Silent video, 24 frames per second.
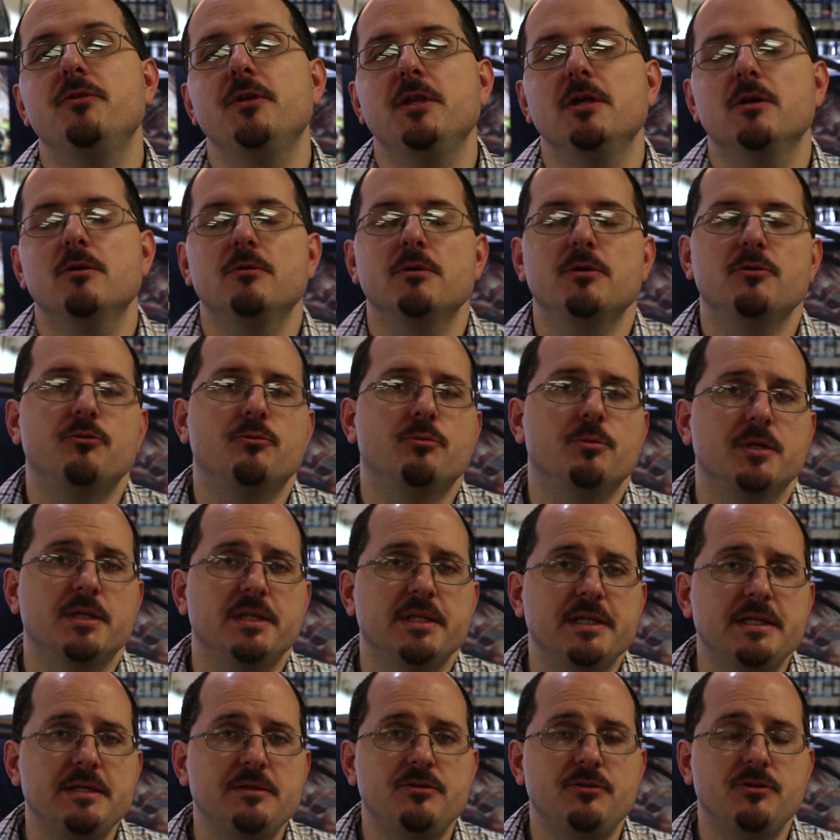video is
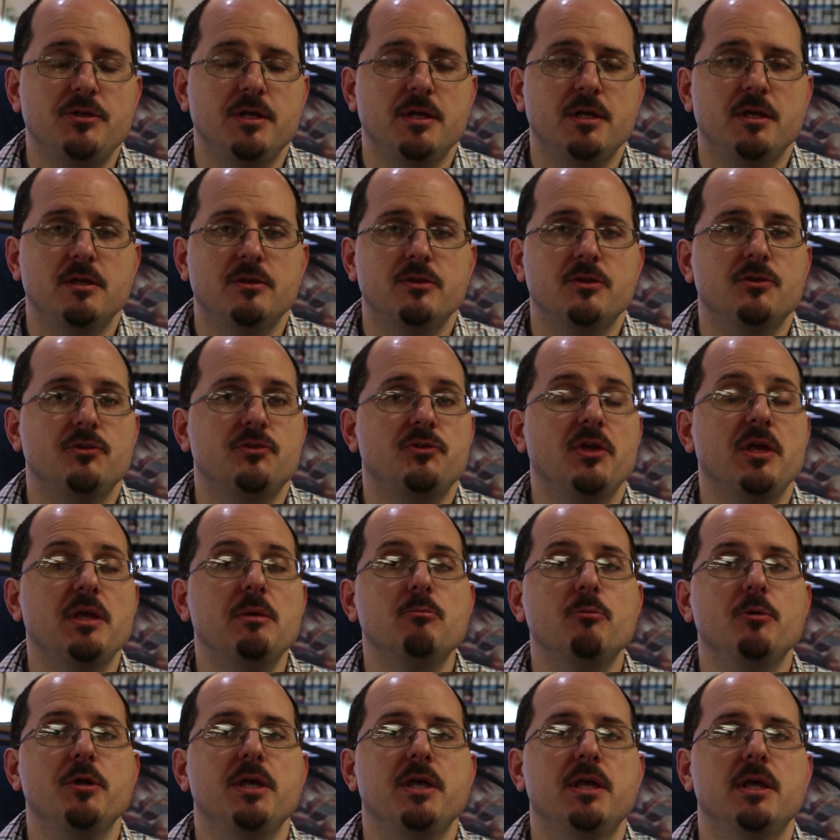releasing the
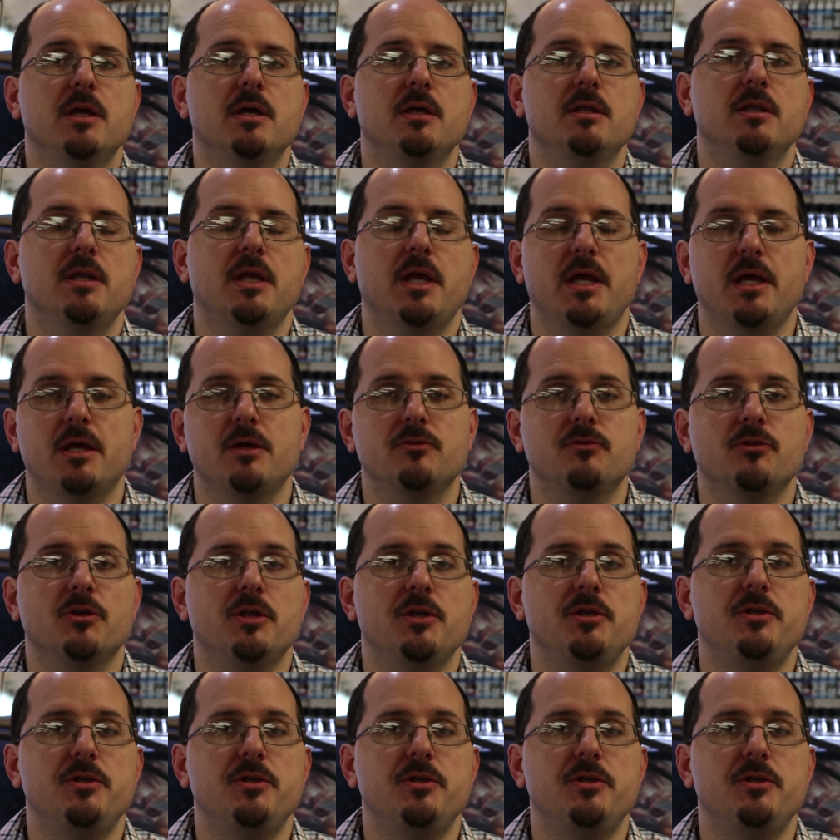same weekend as